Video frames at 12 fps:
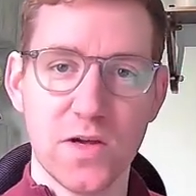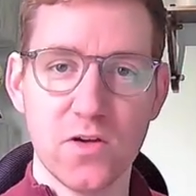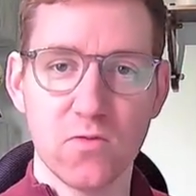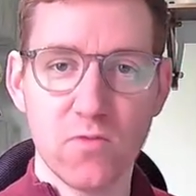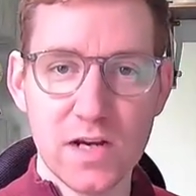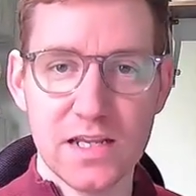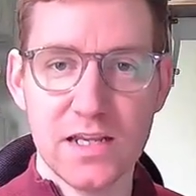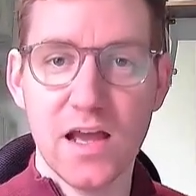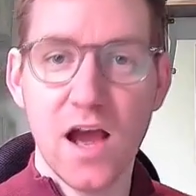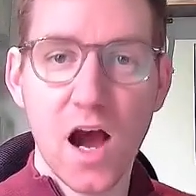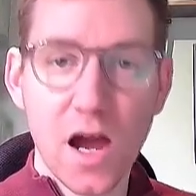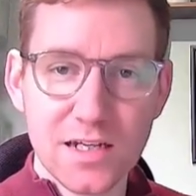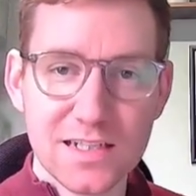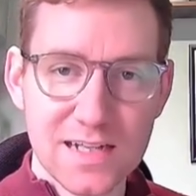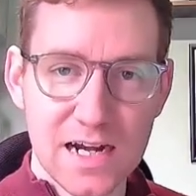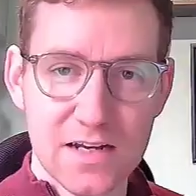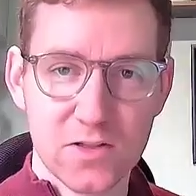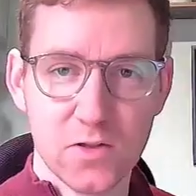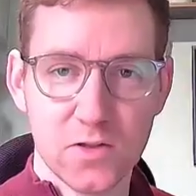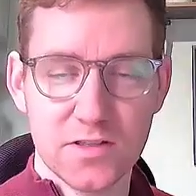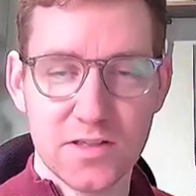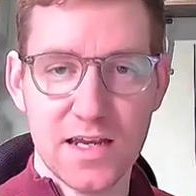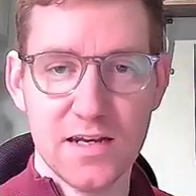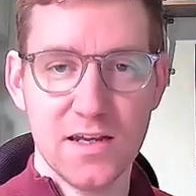where you're really understanding the
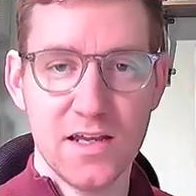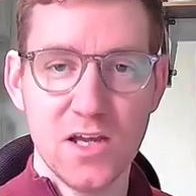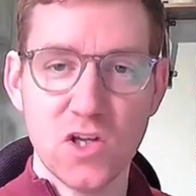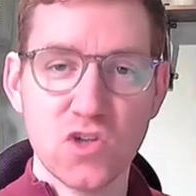content,